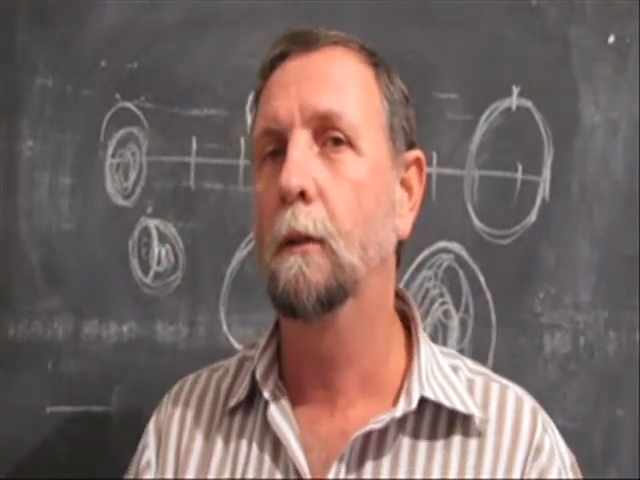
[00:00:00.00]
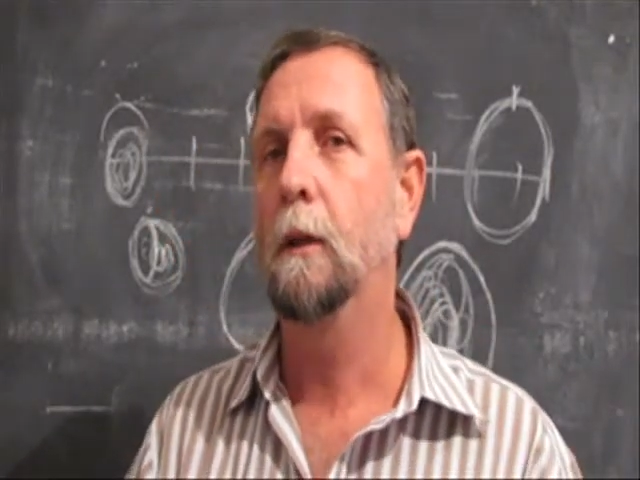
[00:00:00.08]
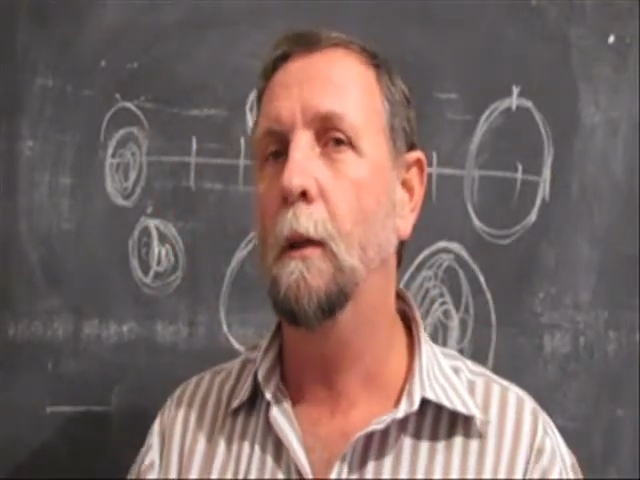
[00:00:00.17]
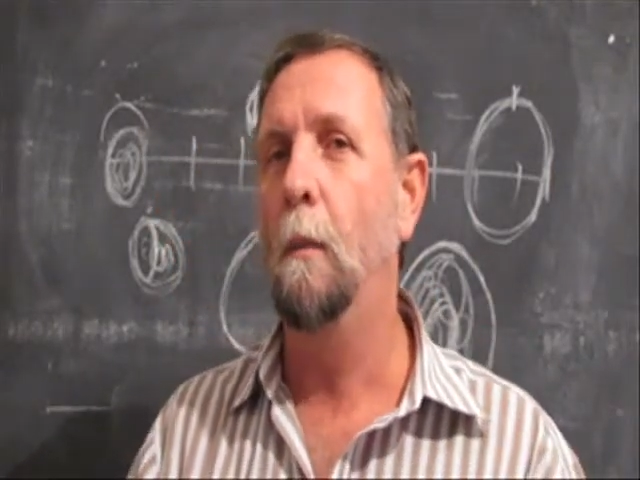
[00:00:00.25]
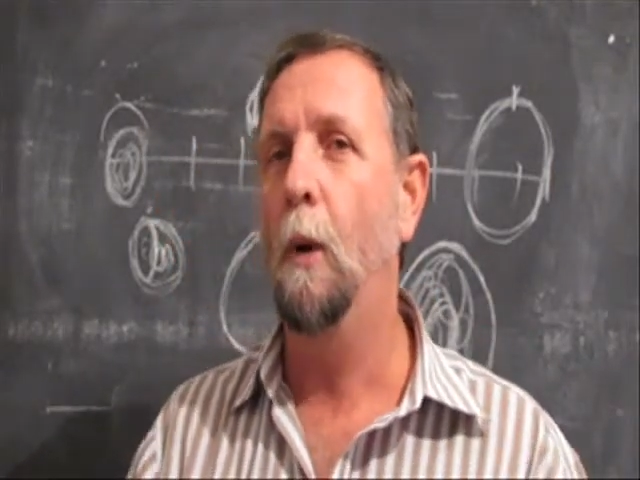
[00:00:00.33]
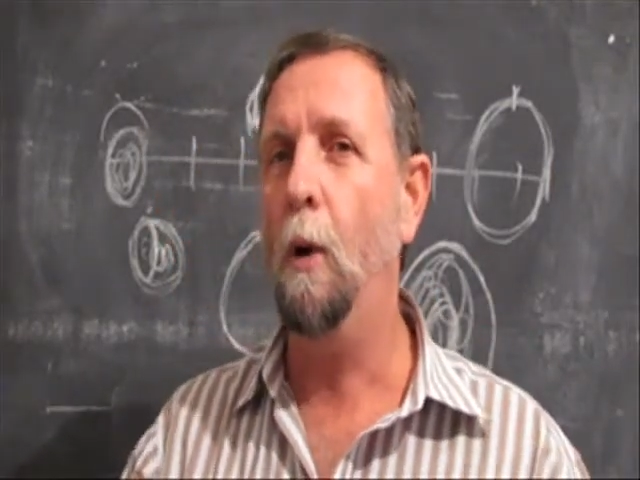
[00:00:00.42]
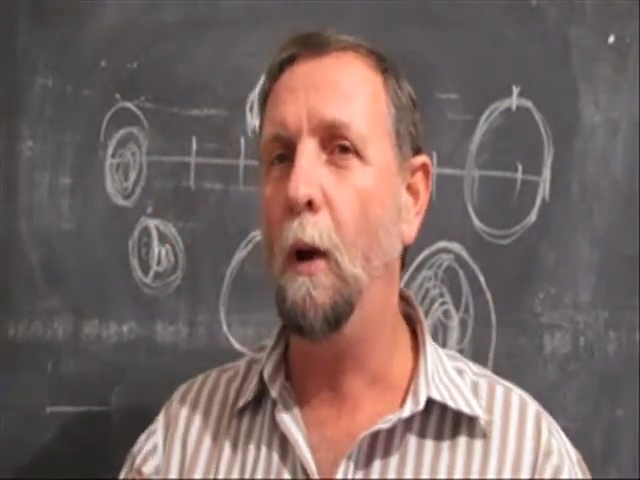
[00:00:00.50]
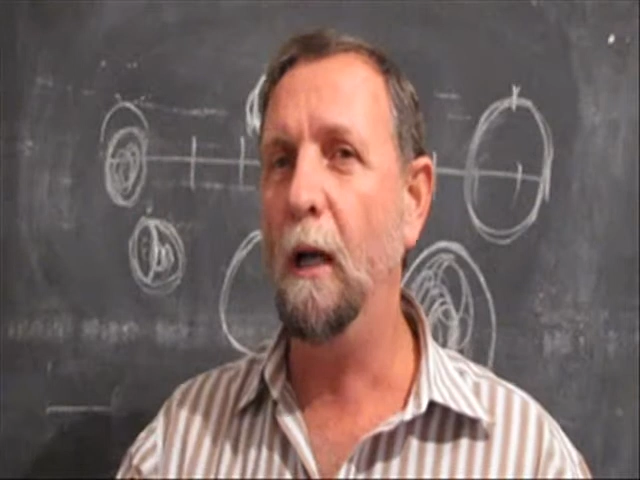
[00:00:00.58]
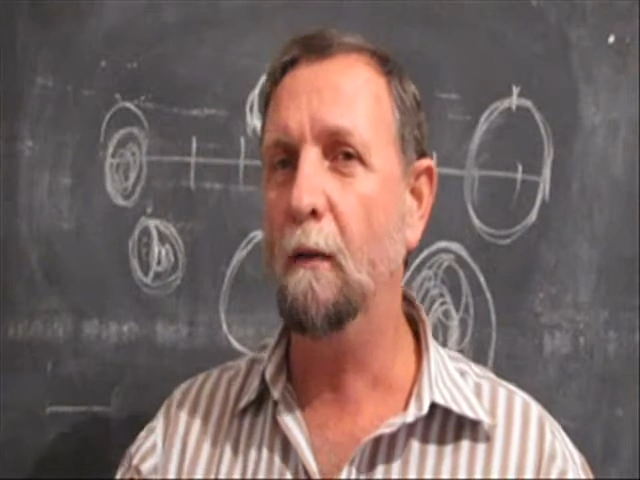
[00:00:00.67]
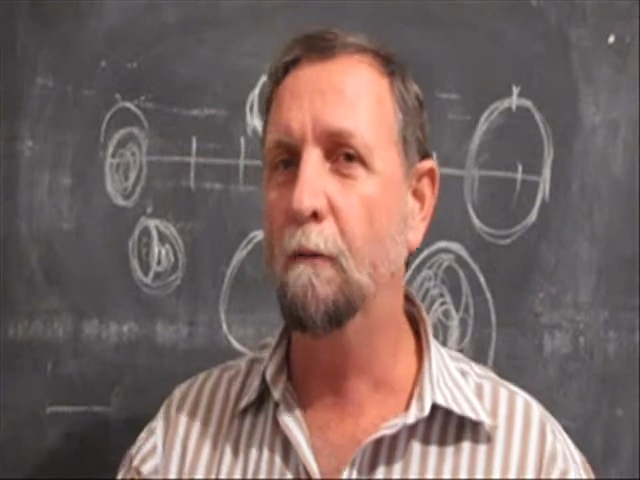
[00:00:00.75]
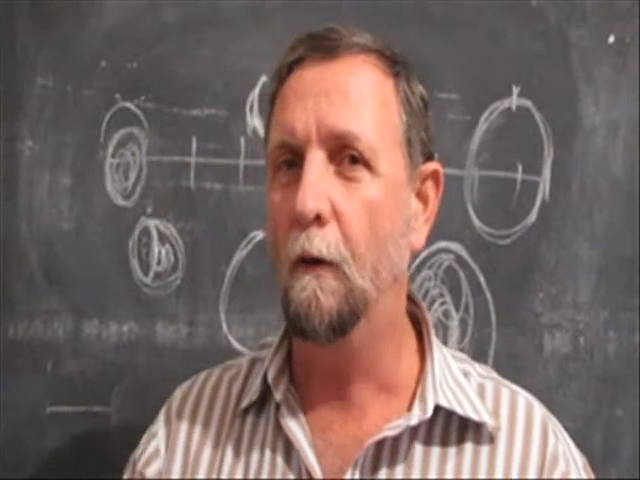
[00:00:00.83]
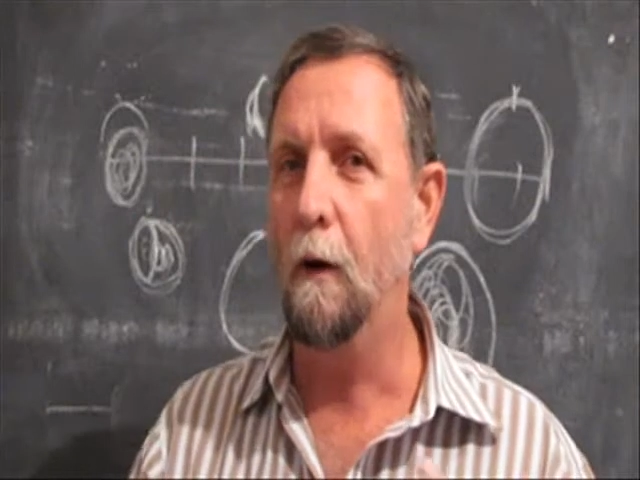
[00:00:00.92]
The more
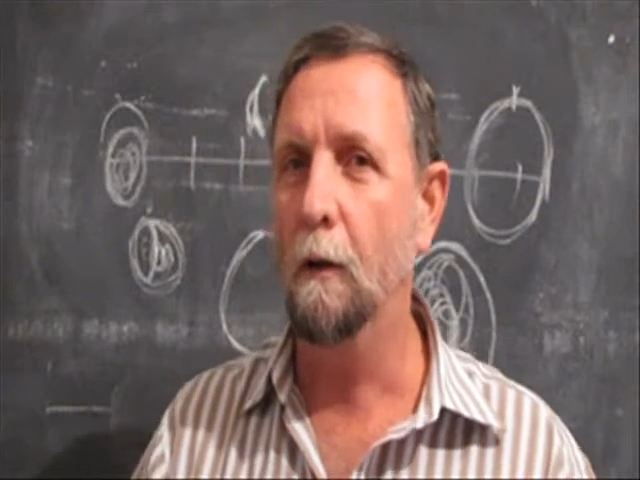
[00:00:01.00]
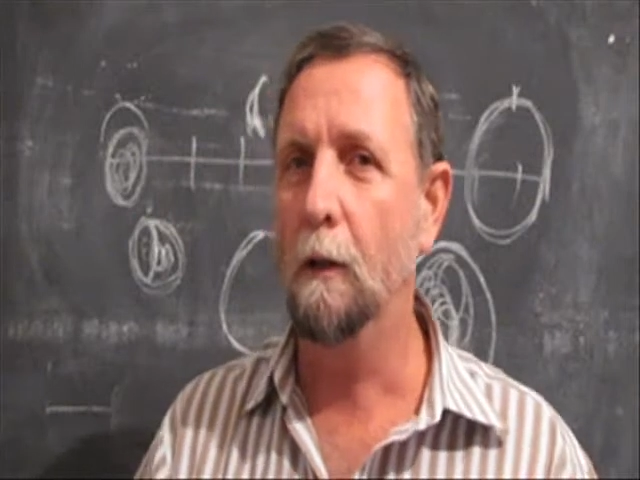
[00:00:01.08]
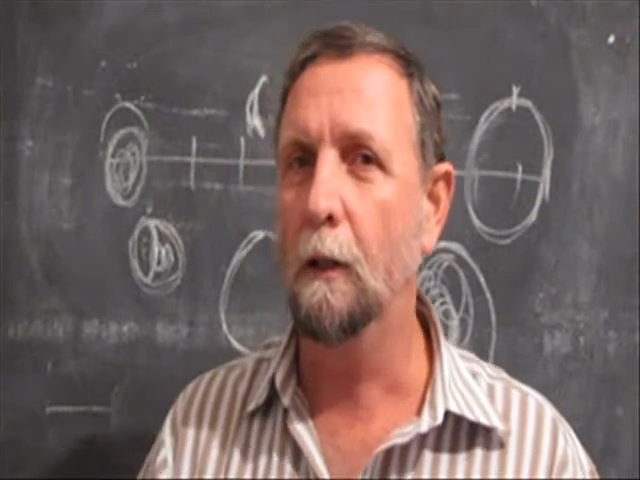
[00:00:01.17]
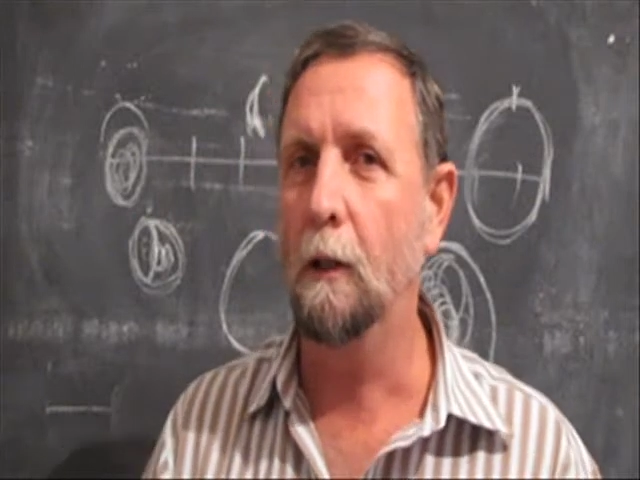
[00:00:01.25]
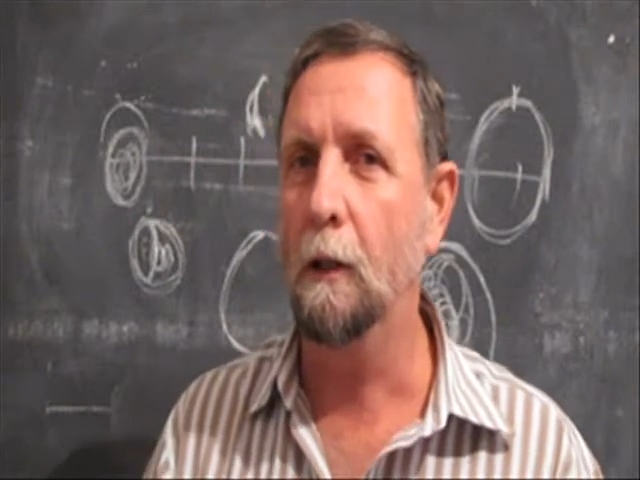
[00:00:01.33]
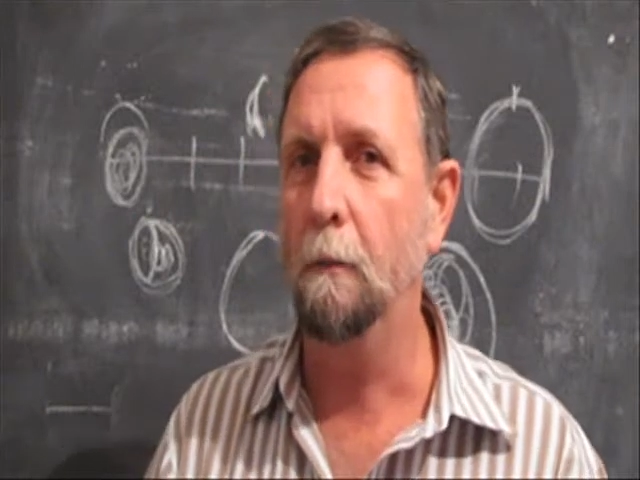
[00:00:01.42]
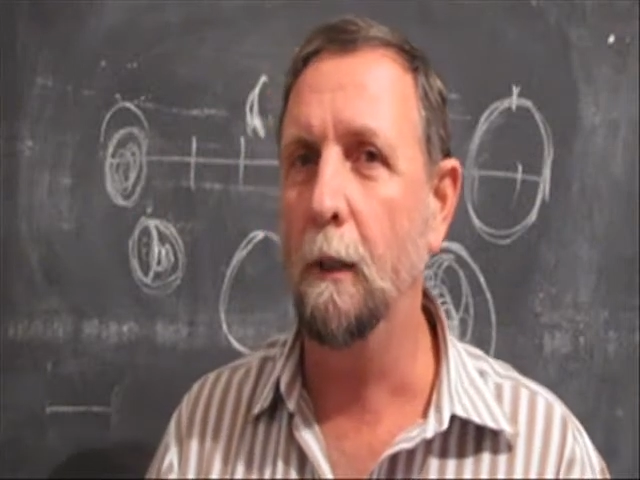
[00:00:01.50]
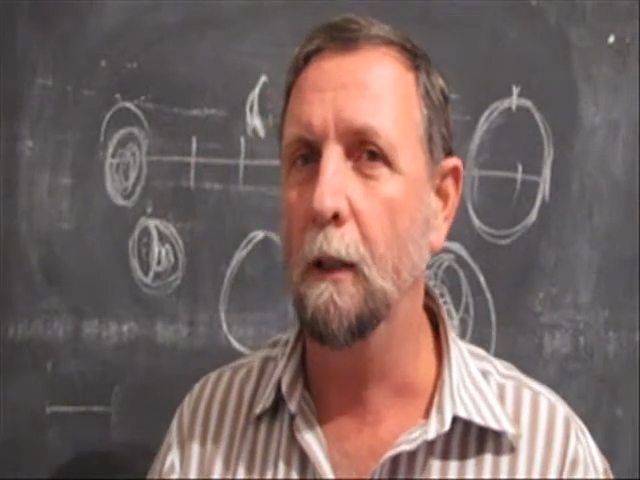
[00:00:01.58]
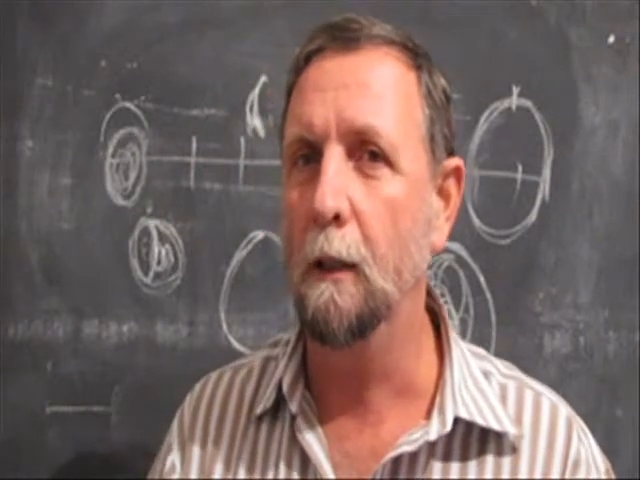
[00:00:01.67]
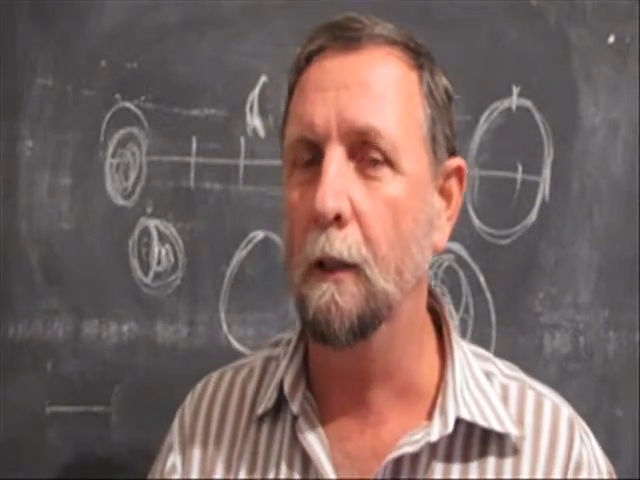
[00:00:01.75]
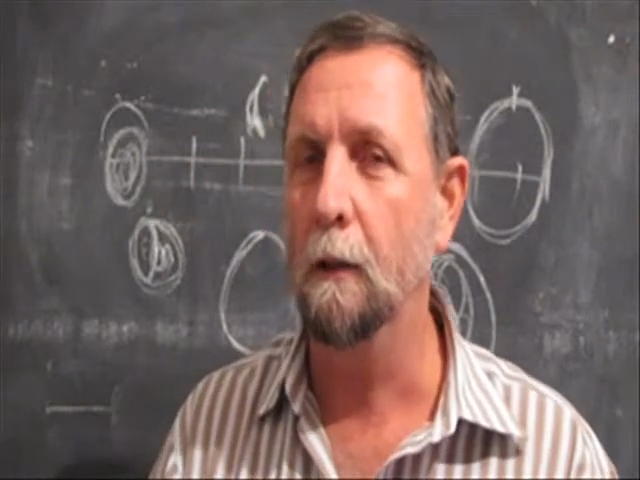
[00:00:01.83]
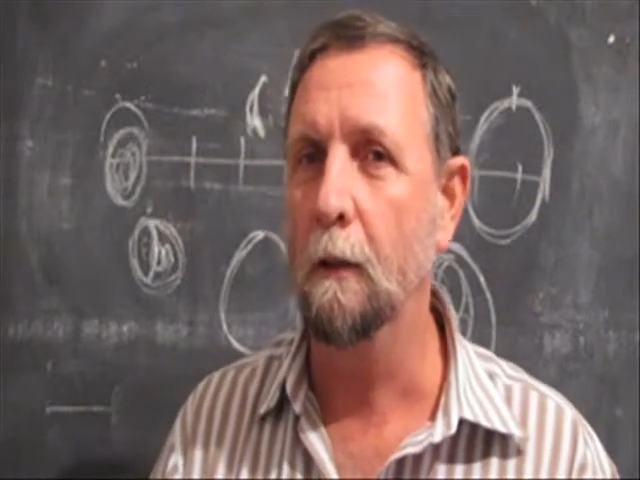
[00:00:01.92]
advanced the
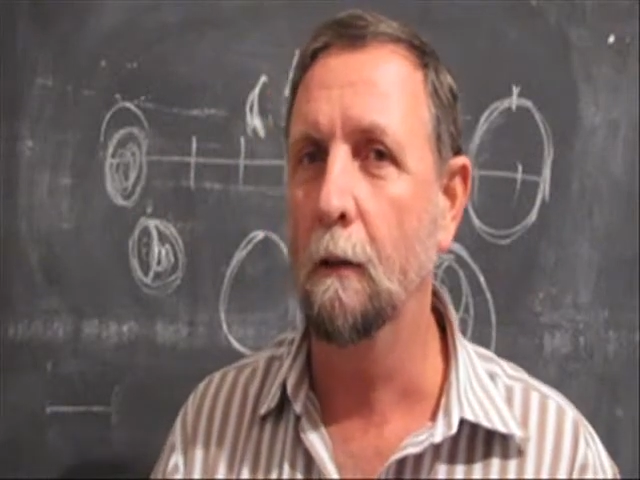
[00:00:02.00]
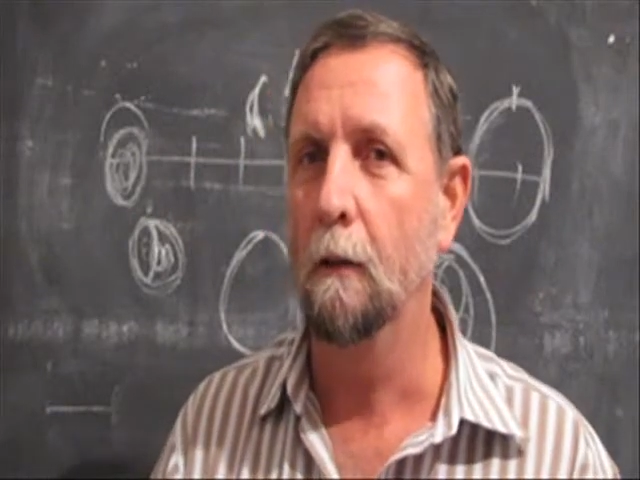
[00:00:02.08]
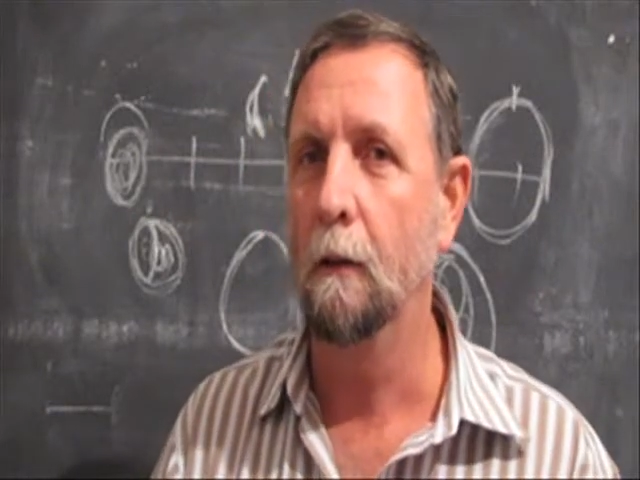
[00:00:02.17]
species,